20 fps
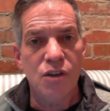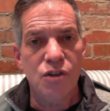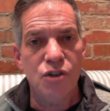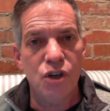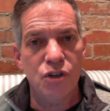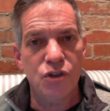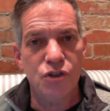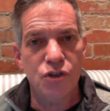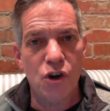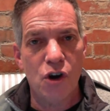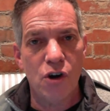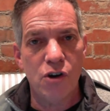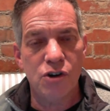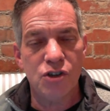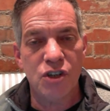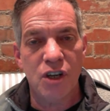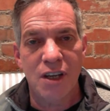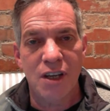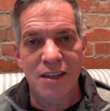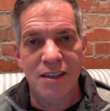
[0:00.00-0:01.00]
Just
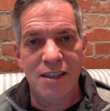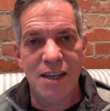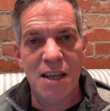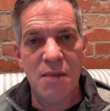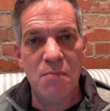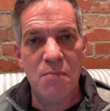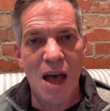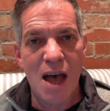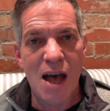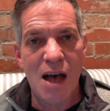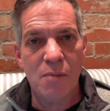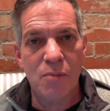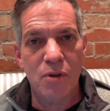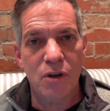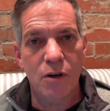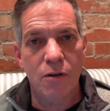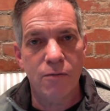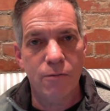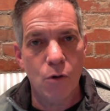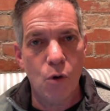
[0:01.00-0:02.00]
search CPAP
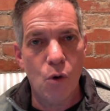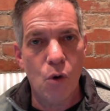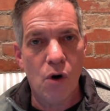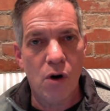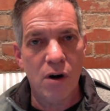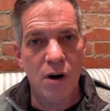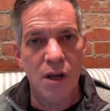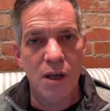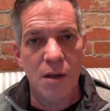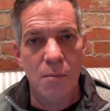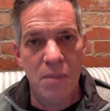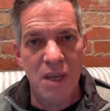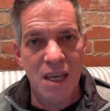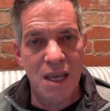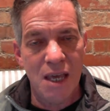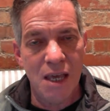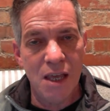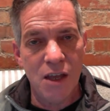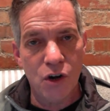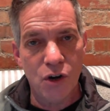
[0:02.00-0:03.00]
for
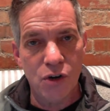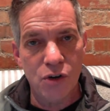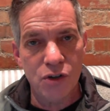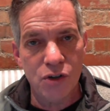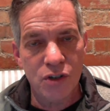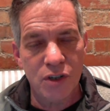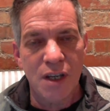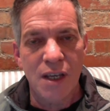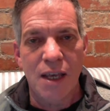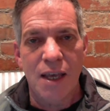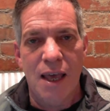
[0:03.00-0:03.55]
beginners,